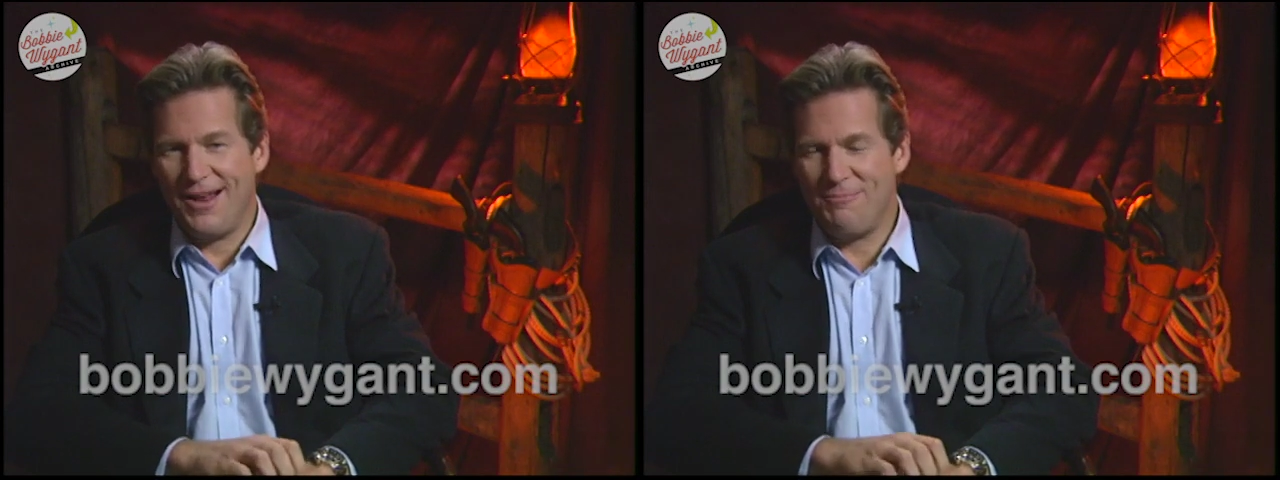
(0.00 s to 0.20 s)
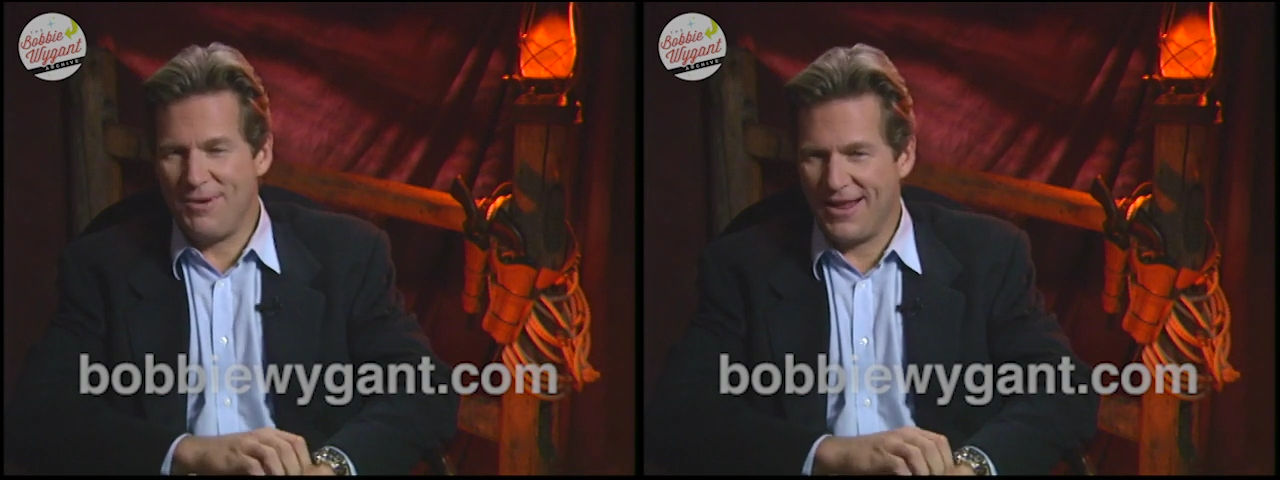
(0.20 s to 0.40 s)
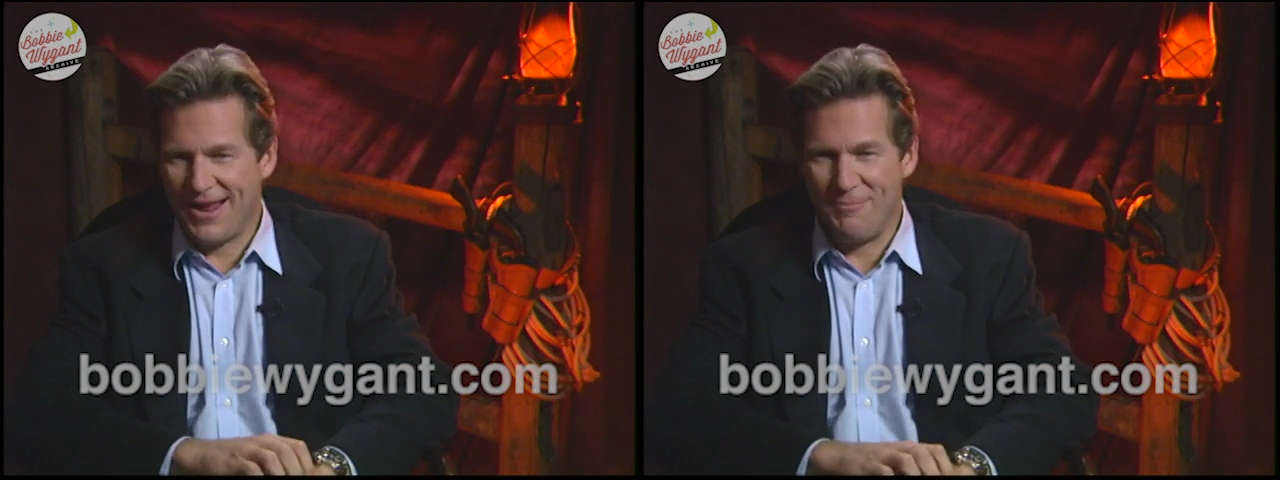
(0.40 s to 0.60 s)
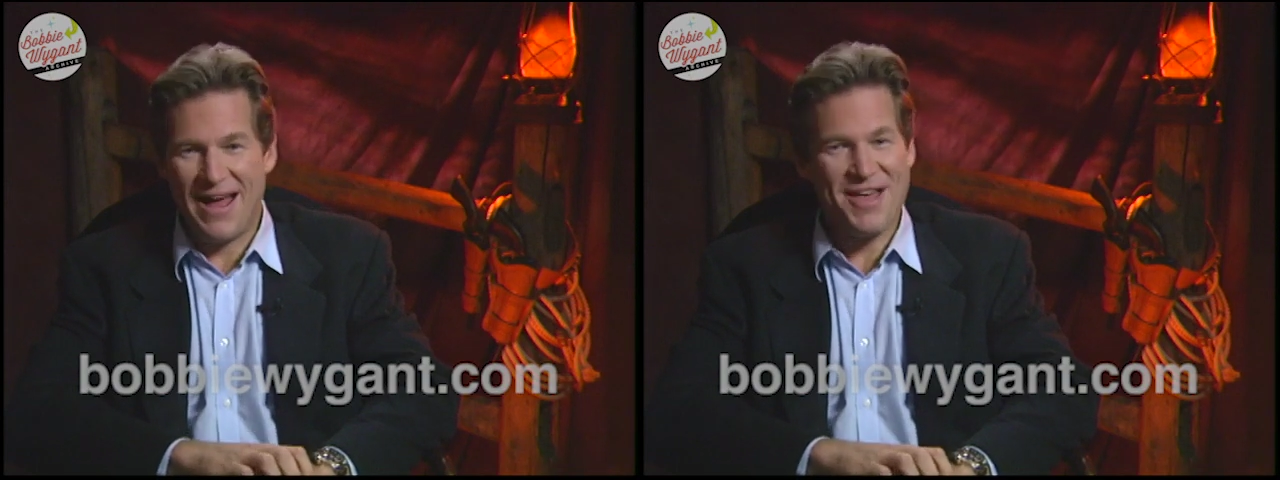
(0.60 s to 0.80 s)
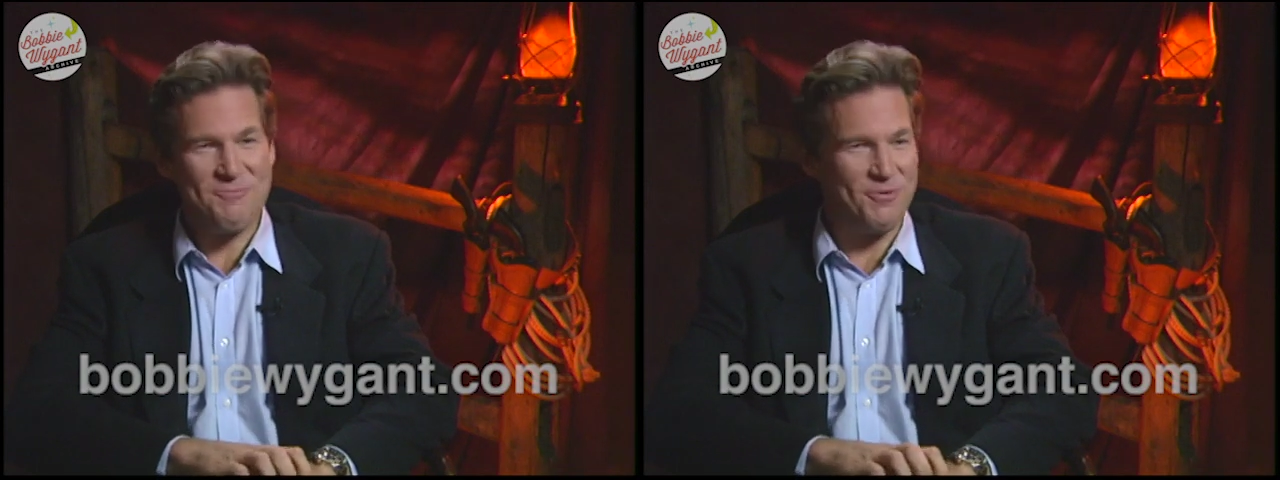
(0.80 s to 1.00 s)
I'm playing a
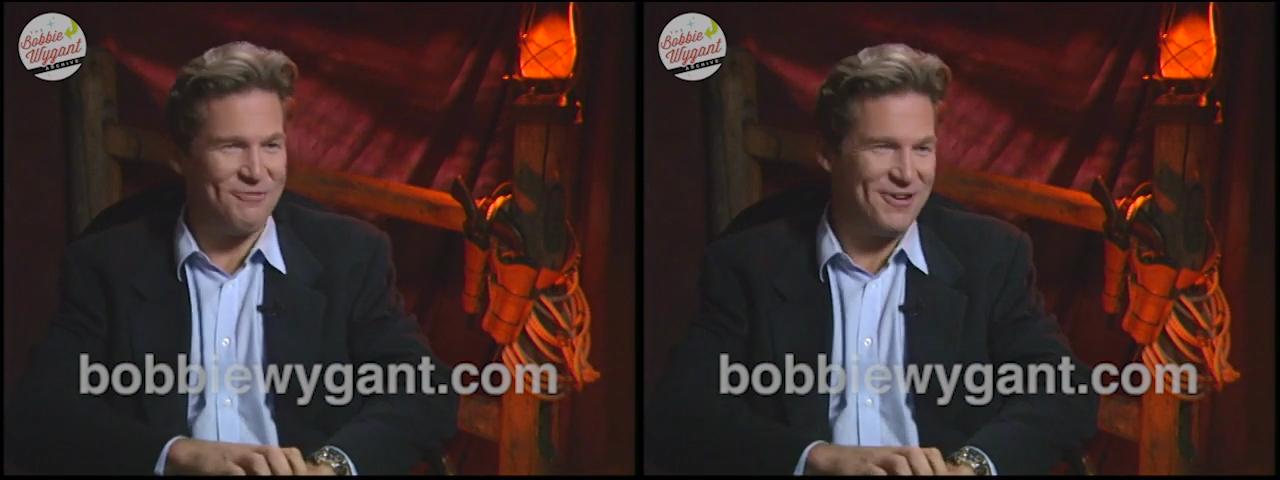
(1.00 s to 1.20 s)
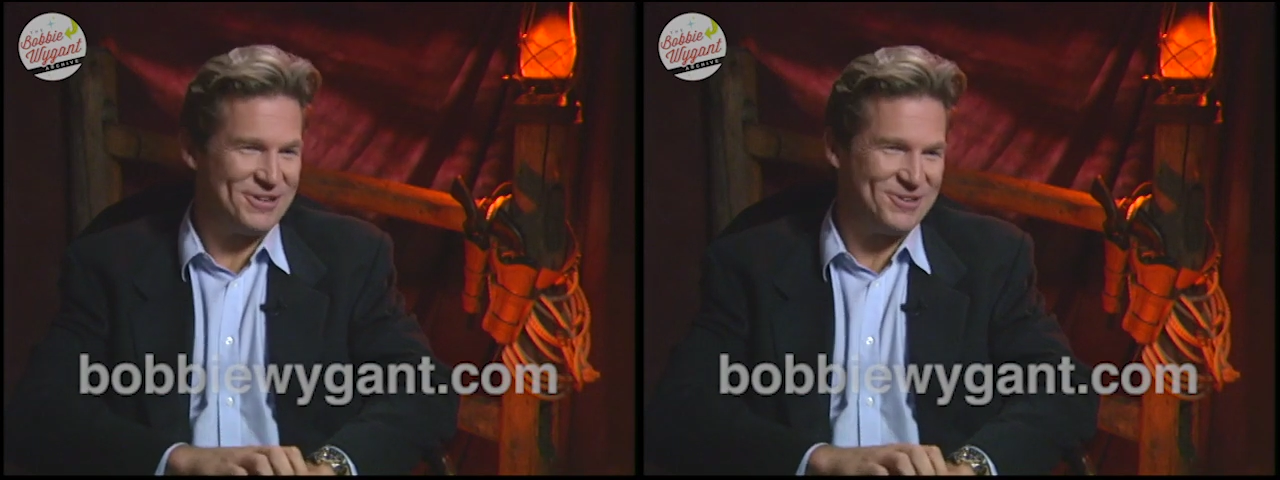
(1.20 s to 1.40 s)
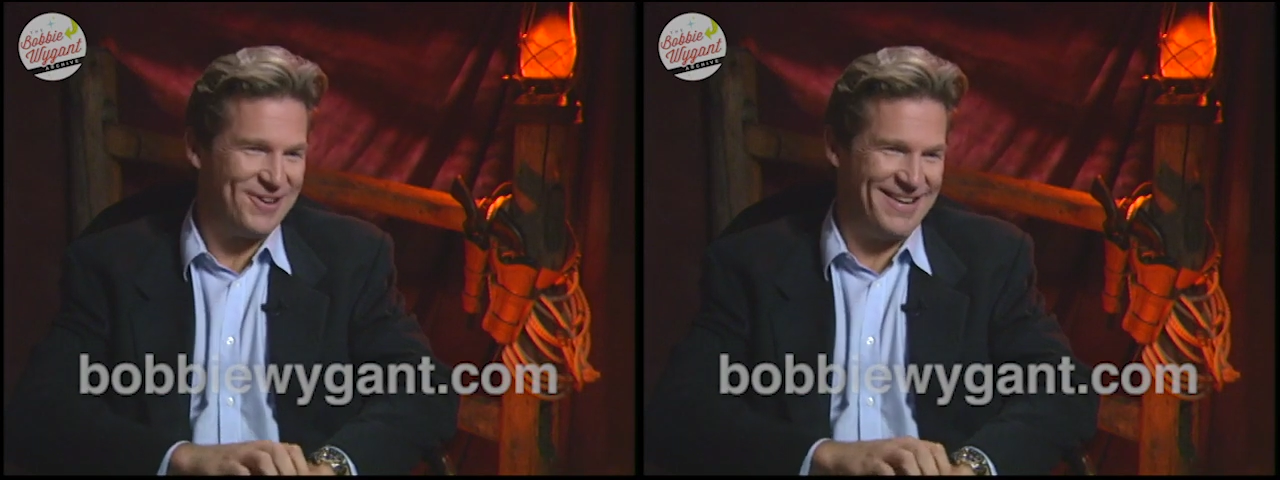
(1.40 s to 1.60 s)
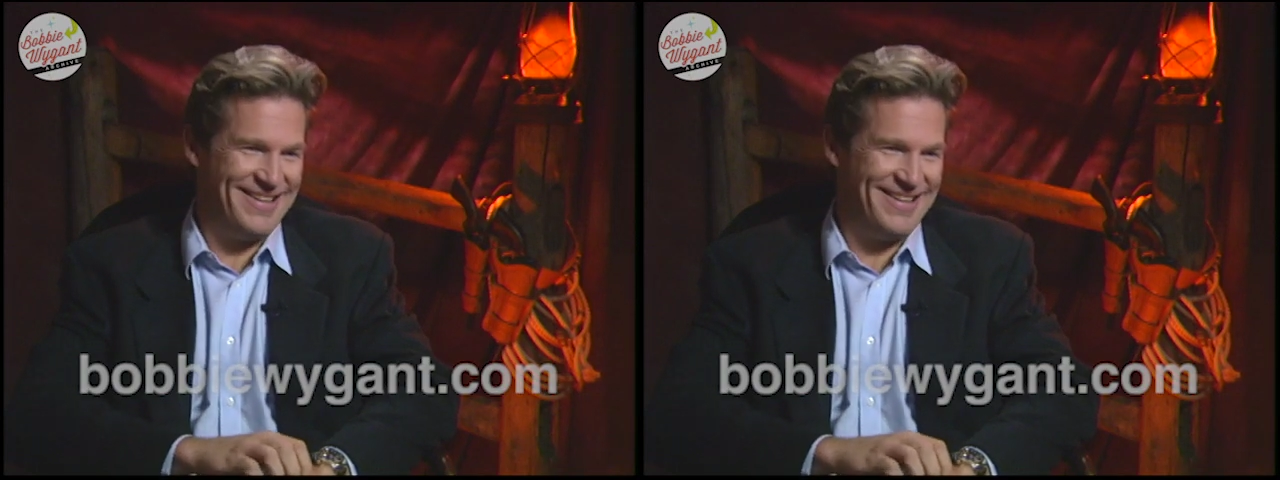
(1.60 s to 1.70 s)
math professor.